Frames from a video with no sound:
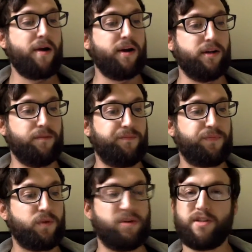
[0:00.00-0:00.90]

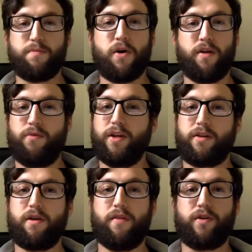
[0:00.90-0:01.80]
Whereas this morning I really
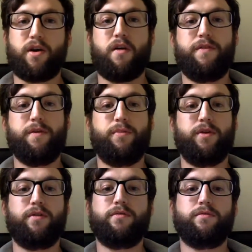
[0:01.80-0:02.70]
craved a coffee, but